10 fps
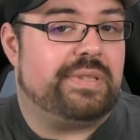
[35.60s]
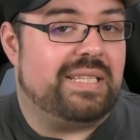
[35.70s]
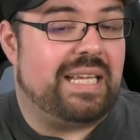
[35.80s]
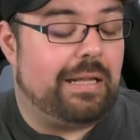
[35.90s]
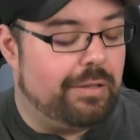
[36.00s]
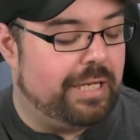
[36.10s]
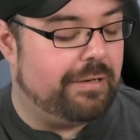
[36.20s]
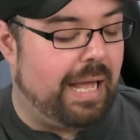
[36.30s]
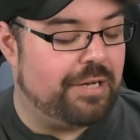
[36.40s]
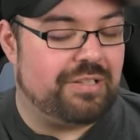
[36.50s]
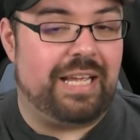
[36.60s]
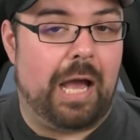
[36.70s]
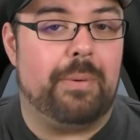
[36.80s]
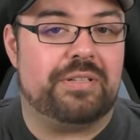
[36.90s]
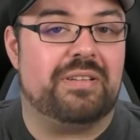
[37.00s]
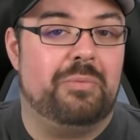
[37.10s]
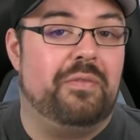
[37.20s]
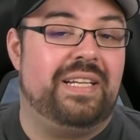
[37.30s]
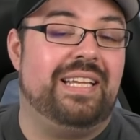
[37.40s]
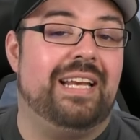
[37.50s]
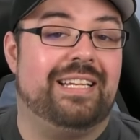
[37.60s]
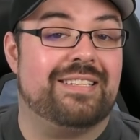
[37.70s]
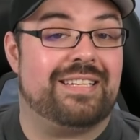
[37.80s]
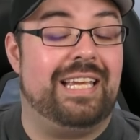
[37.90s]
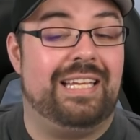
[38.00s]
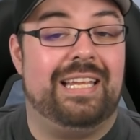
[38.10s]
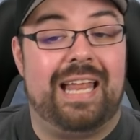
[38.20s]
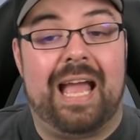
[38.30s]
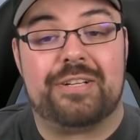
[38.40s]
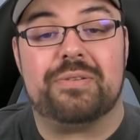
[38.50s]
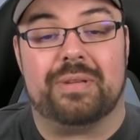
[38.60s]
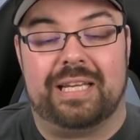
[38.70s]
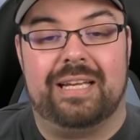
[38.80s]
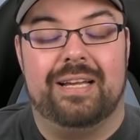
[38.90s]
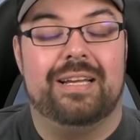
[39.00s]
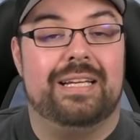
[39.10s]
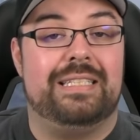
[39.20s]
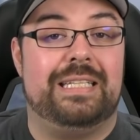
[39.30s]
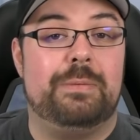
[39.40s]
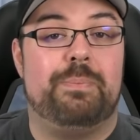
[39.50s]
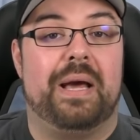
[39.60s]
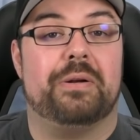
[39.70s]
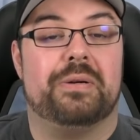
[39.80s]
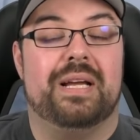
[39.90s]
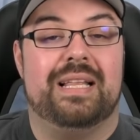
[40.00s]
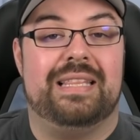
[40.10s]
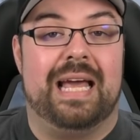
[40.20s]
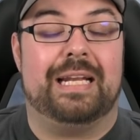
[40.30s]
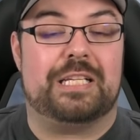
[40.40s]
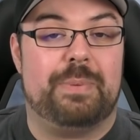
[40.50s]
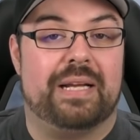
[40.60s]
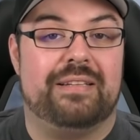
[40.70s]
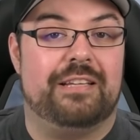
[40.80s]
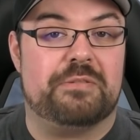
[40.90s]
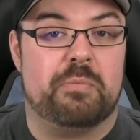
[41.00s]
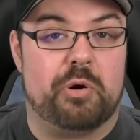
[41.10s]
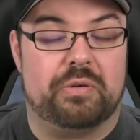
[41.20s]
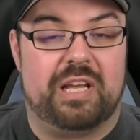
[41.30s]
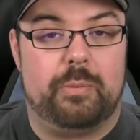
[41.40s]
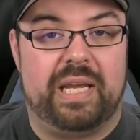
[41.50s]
let's take a look here at actually how much the movie did, because it actually did better than expected this Memorial Day